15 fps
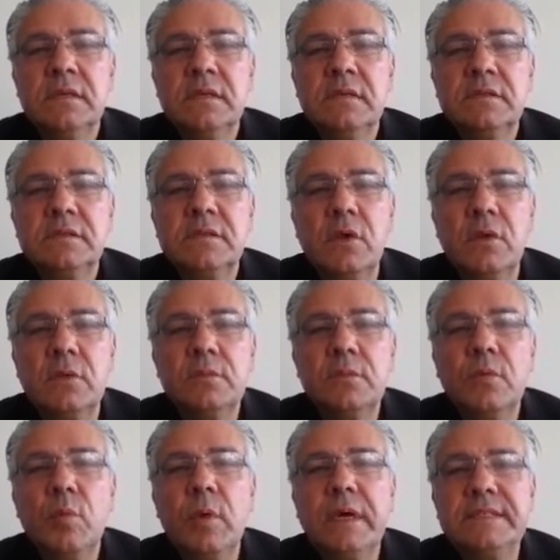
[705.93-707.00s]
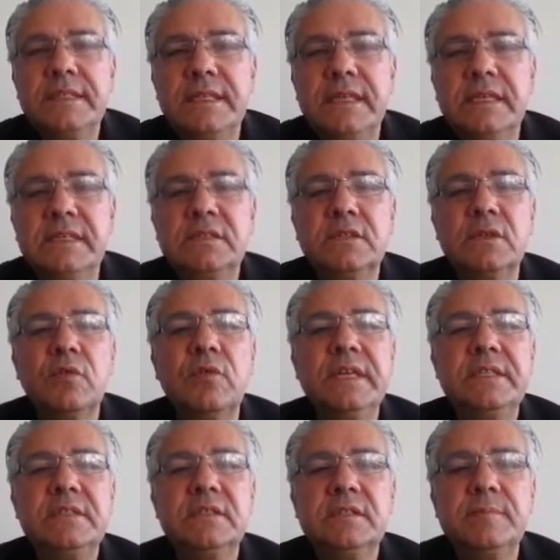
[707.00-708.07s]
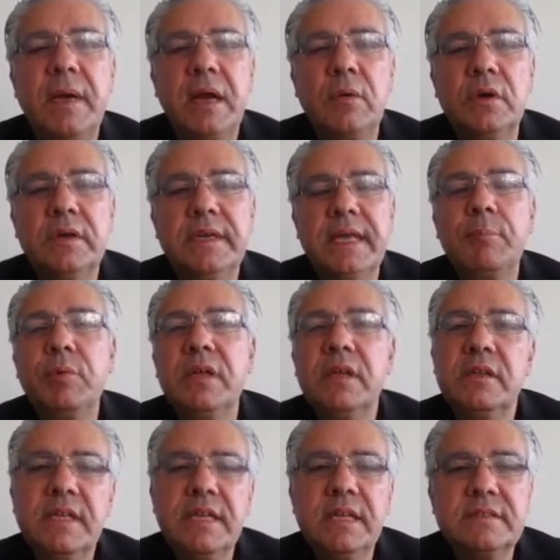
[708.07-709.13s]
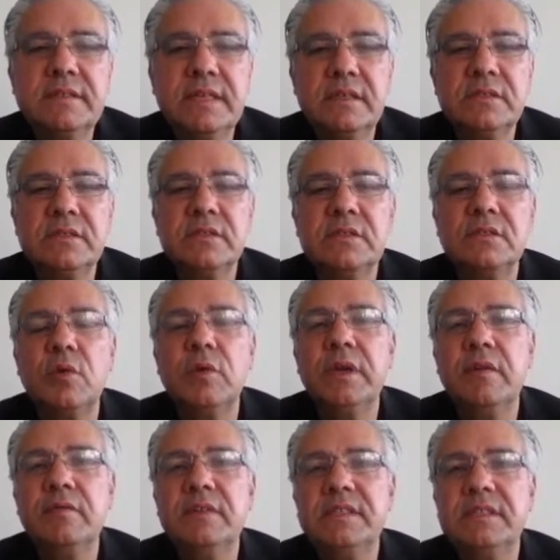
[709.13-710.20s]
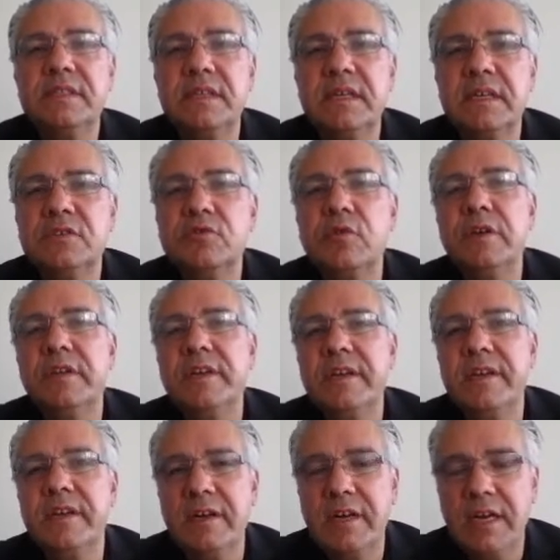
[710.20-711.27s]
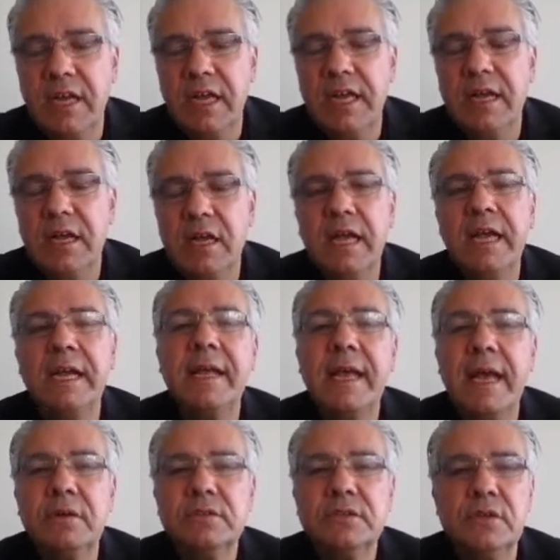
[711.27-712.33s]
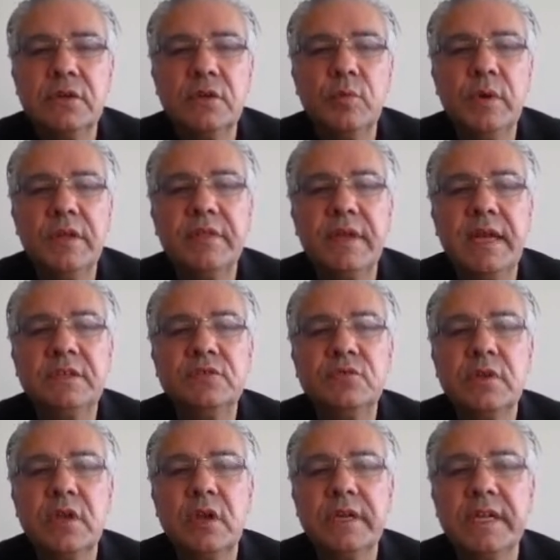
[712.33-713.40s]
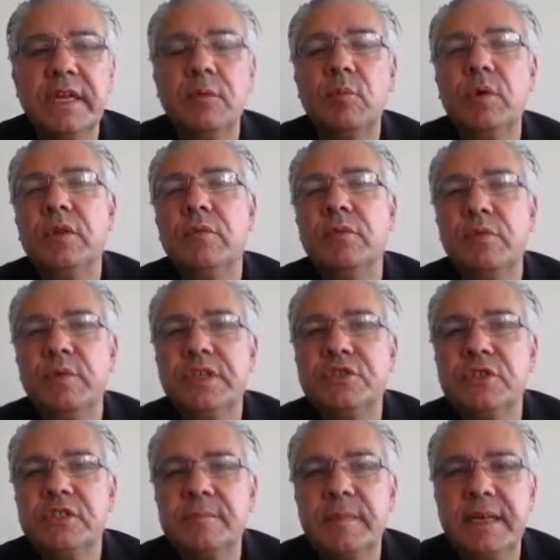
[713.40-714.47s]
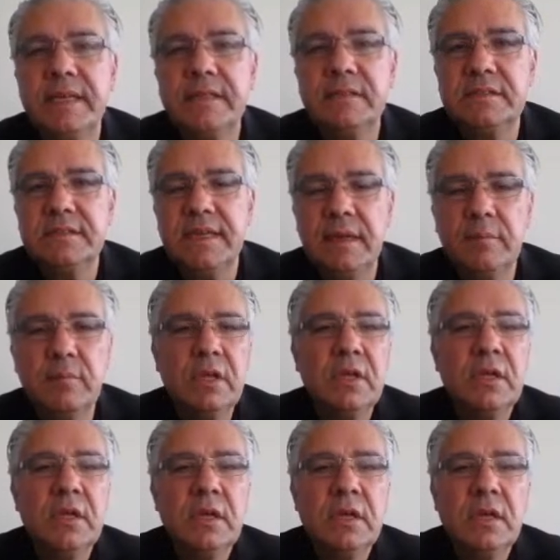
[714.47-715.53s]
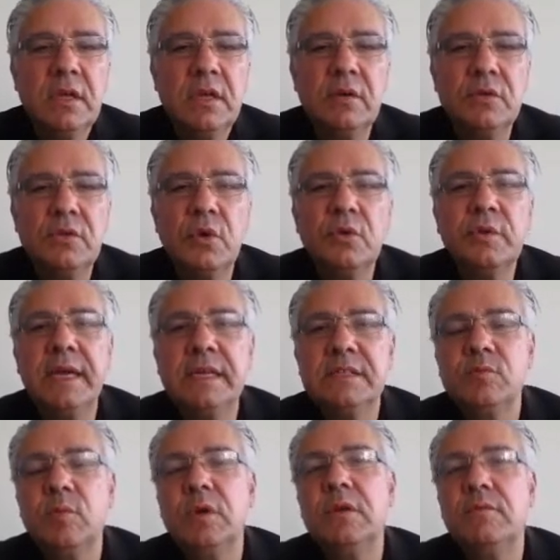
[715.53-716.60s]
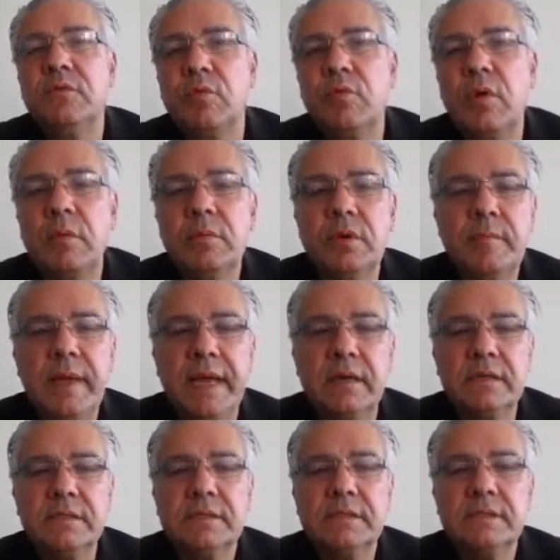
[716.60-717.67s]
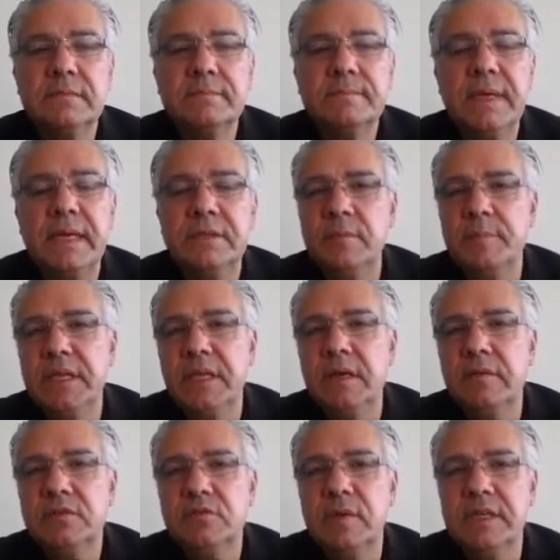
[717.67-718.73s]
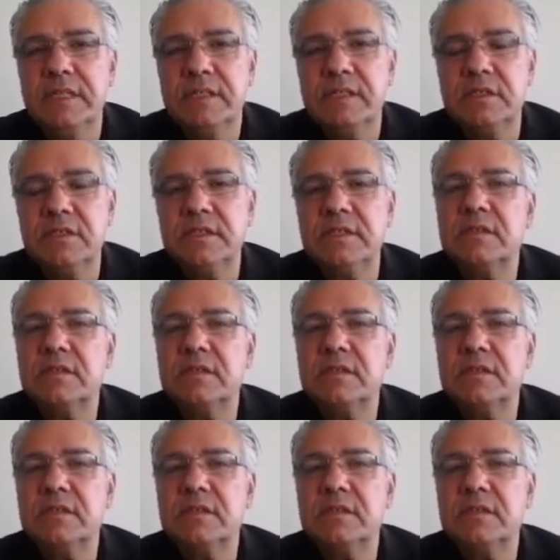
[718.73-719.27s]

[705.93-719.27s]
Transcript: So, what is the greatest power? Napoleon Hill tells the story of his extraordinary encounter with Andrew Carnegie, one of the richest men at the time, known as one of the robber barons at the beginning of the 20th century.